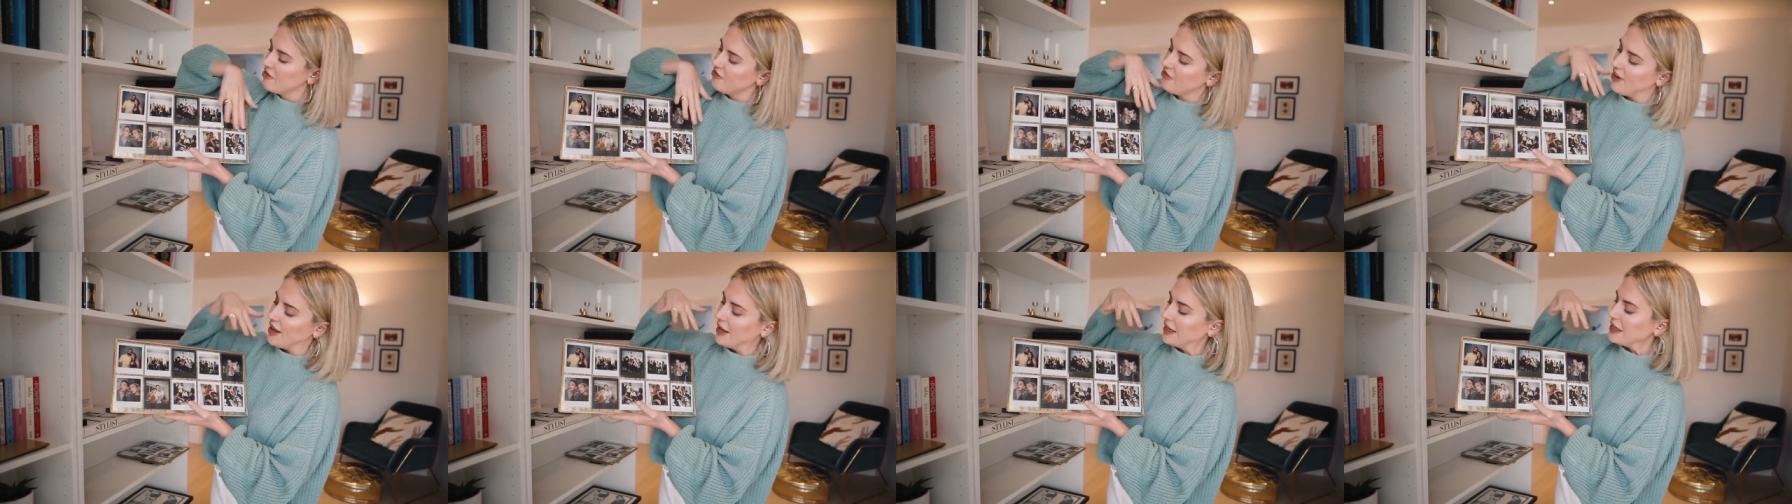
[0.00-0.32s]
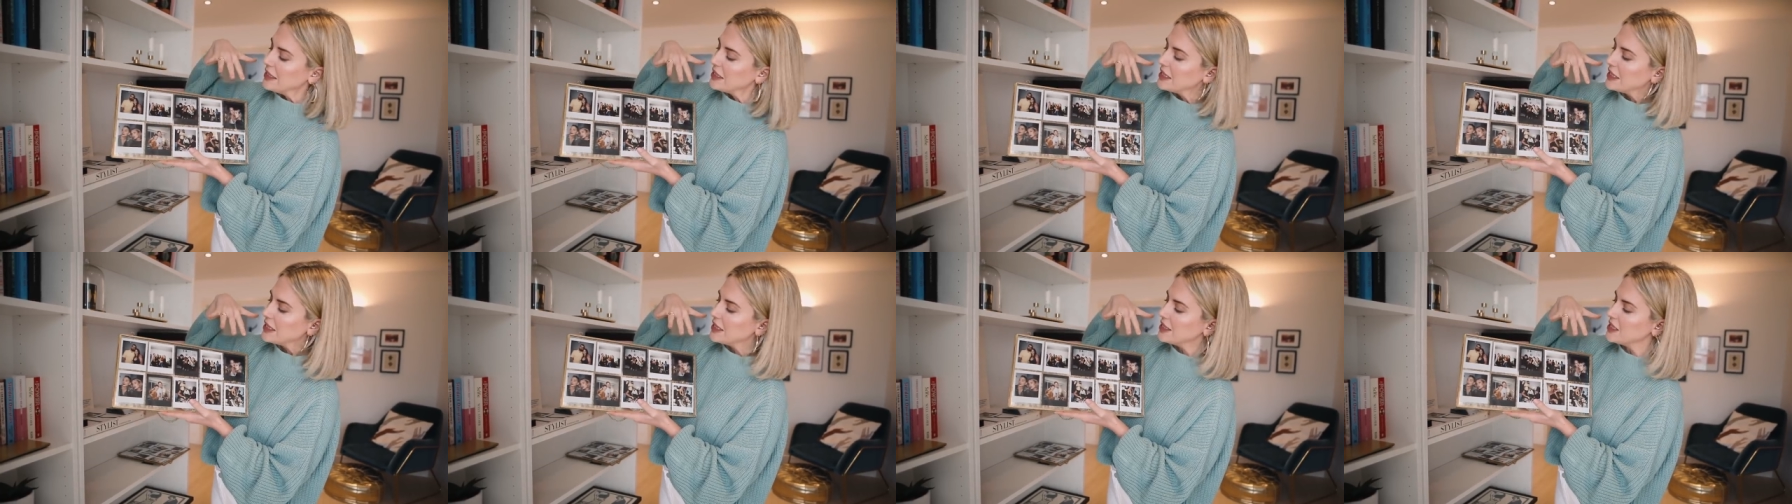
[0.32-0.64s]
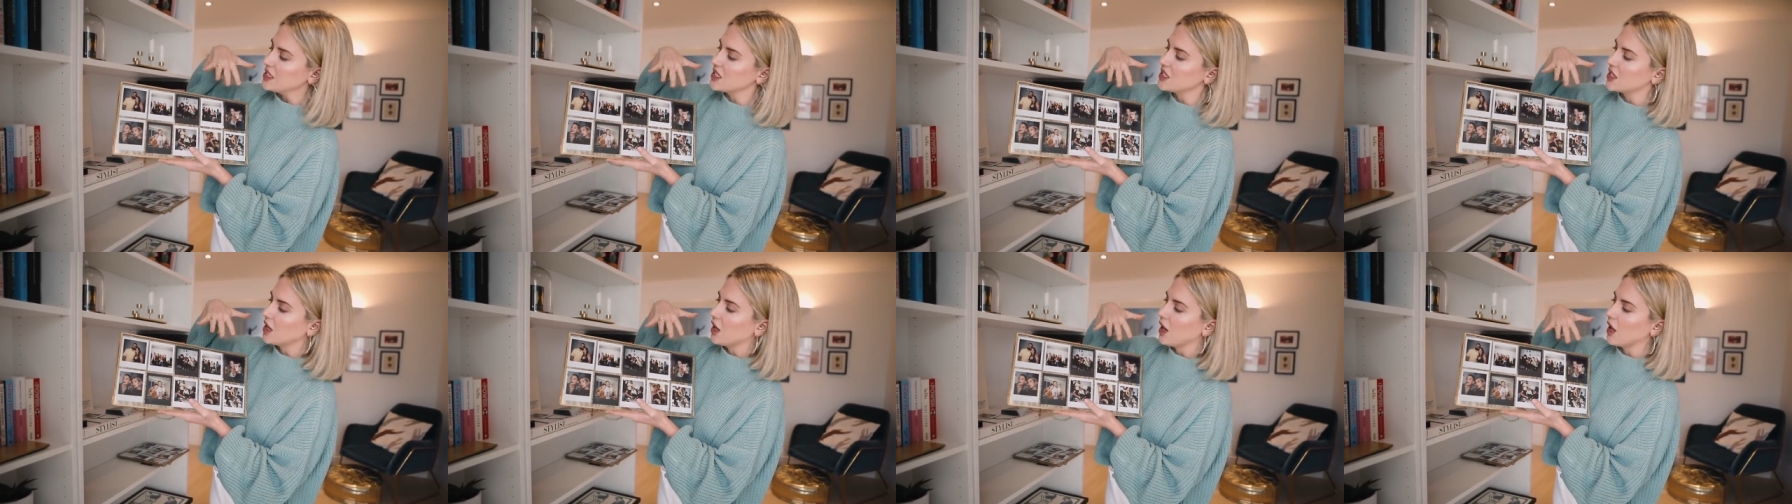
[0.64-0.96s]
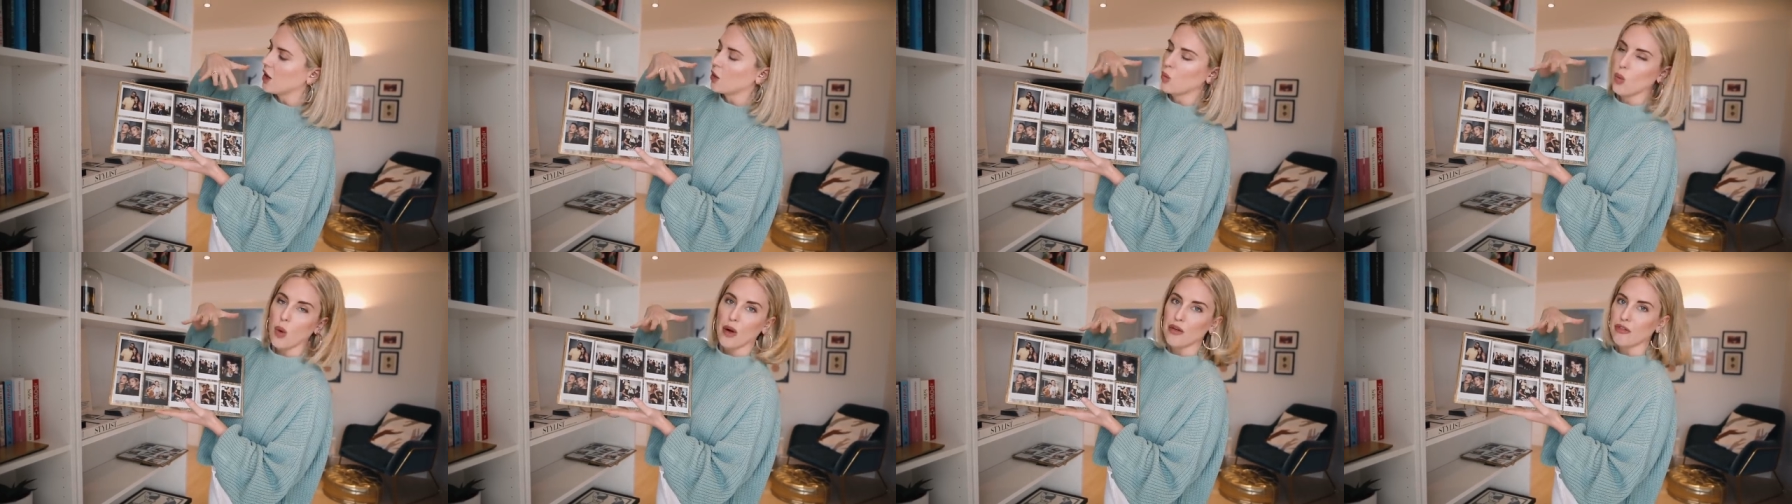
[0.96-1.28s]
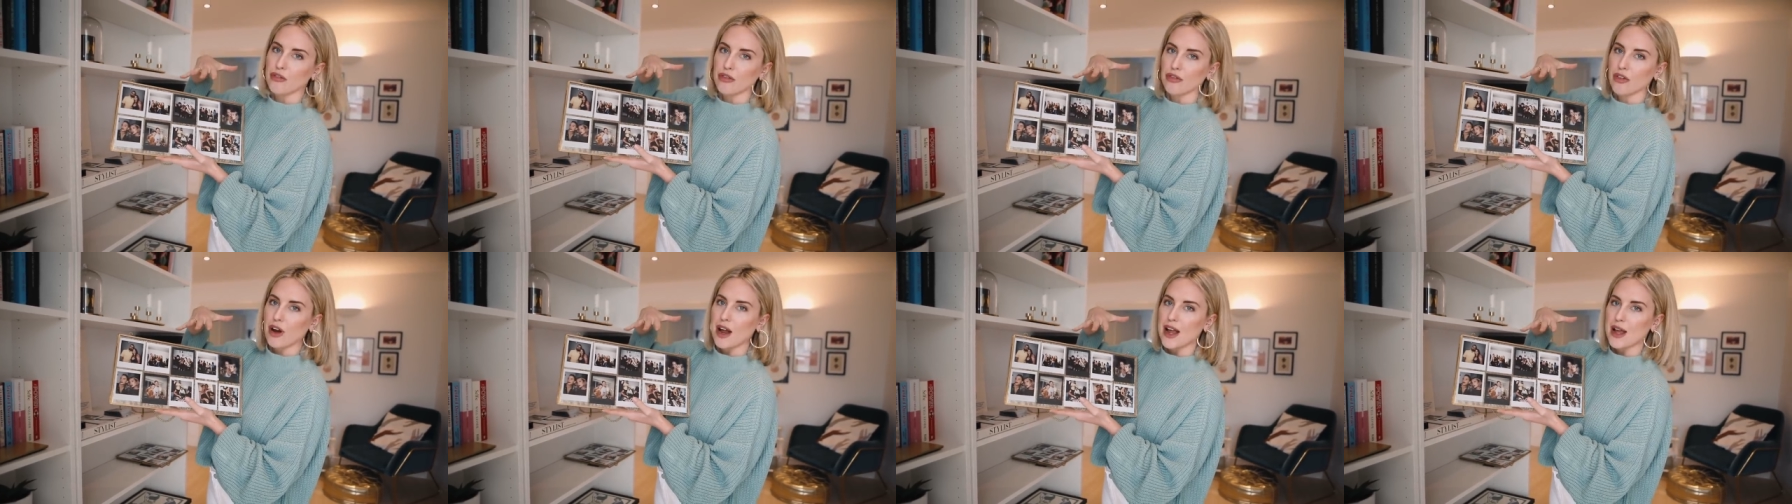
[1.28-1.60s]
event into like
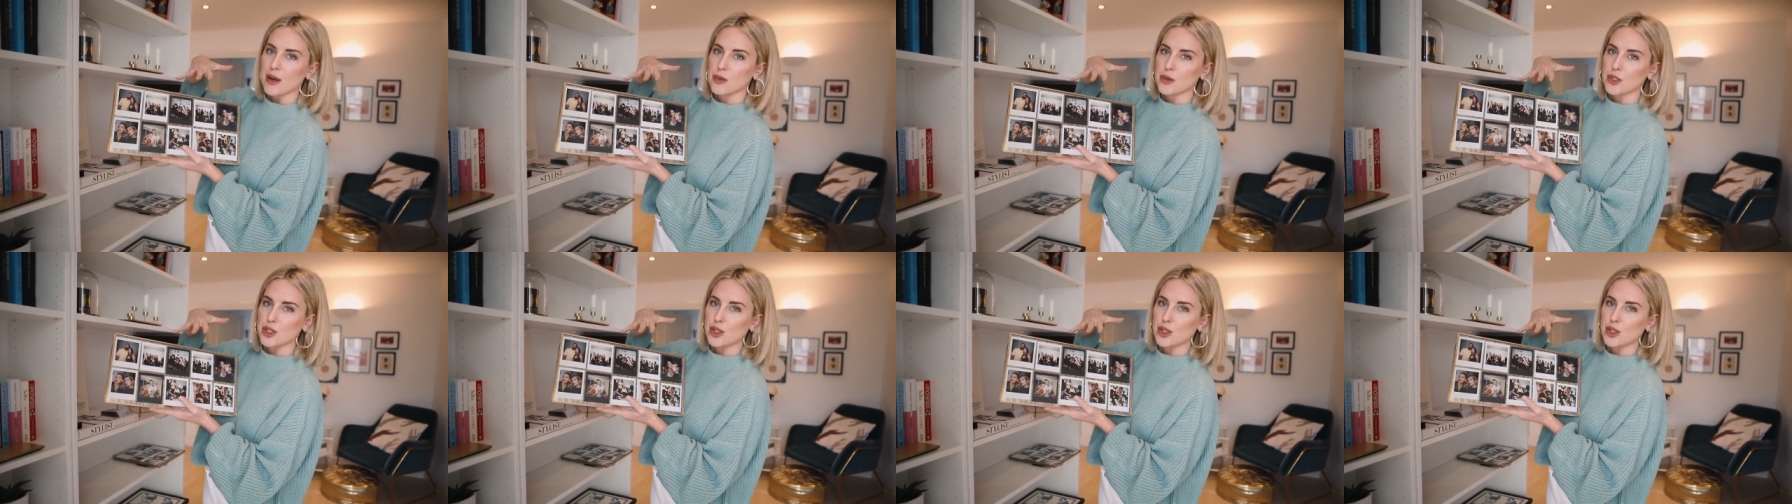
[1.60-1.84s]
one frame,